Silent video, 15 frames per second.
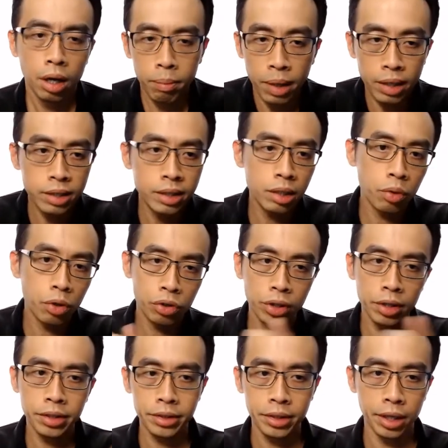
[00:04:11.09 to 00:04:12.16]
Balance
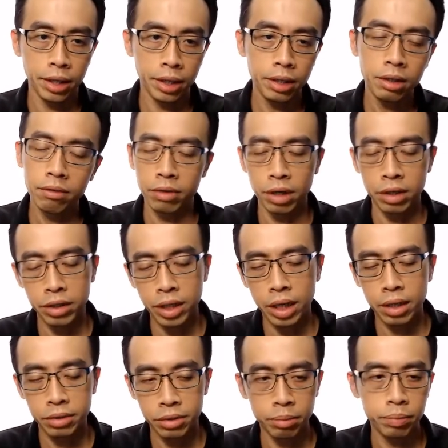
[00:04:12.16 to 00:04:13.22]
equation is here,
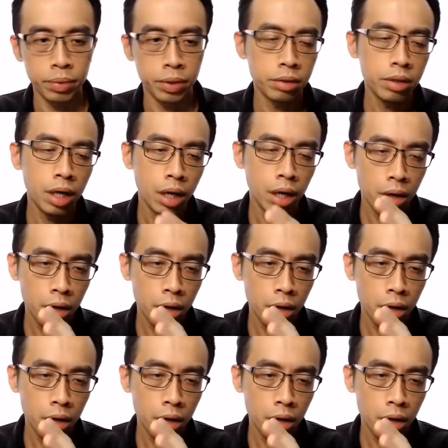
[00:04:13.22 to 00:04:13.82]
very simple.